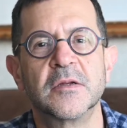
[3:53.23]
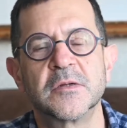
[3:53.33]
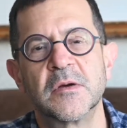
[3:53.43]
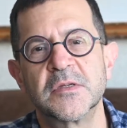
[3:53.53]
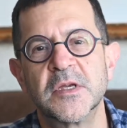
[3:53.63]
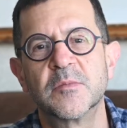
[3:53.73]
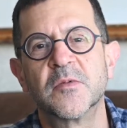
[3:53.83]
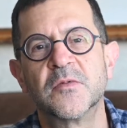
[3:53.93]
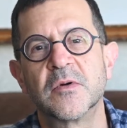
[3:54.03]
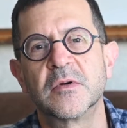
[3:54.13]
So I was saying
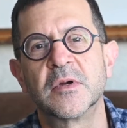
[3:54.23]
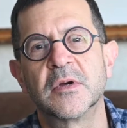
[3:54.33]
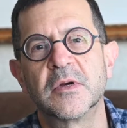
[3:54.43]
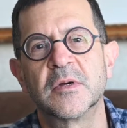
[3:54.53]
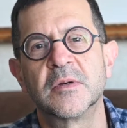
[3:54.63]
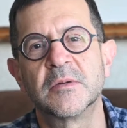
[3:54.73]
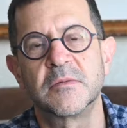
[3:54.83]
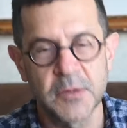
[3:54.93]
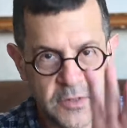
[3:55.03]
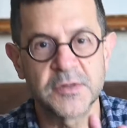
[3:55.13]
before,
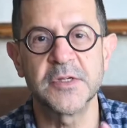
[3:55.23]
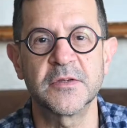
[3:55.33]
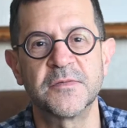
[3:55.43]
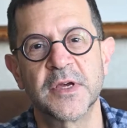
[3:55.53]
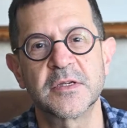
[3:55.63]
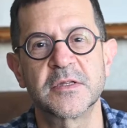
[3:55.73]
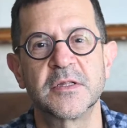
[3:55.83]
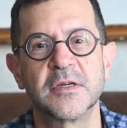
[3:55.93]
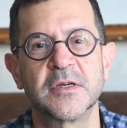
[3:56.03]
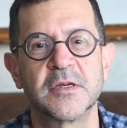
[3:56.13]
right, so this affects
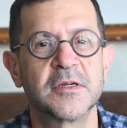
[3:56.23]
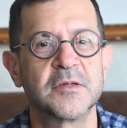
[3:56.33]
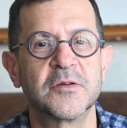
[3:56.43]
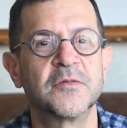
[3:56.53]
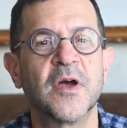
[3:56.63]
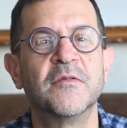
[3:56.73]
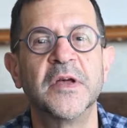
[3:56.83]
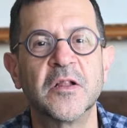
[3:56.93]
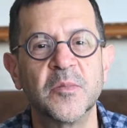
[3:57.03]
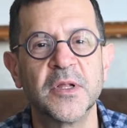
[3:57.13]
the sort of
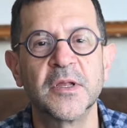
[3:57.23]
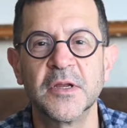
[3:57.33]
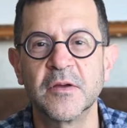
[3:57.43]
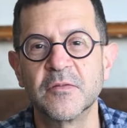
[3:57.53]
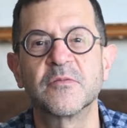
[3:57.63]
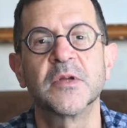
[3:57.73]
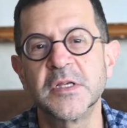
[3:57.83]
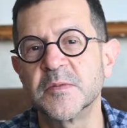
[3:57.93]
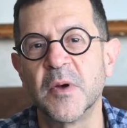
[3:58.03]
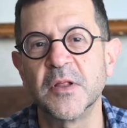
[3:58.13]
availability of really
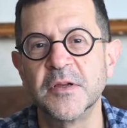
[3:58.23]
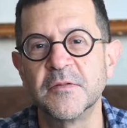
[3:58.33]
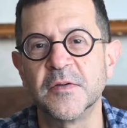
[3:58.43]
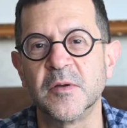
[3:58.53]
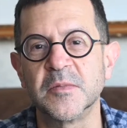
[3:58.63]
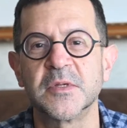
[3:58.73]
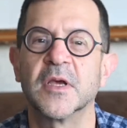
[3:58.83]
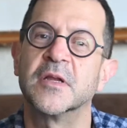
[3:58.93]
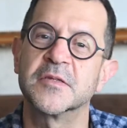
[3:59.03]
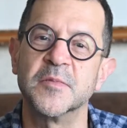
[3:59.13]
small indie films.
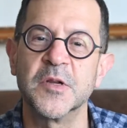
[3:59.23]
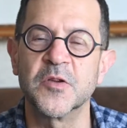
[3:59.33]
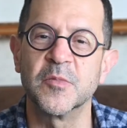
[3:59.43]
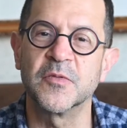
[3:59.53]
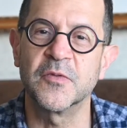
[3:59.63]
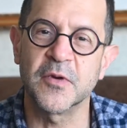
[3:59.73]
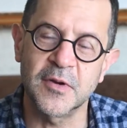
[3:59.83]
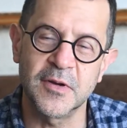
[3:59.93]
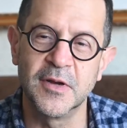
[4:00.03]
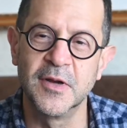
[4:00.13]
And as I mentioned before,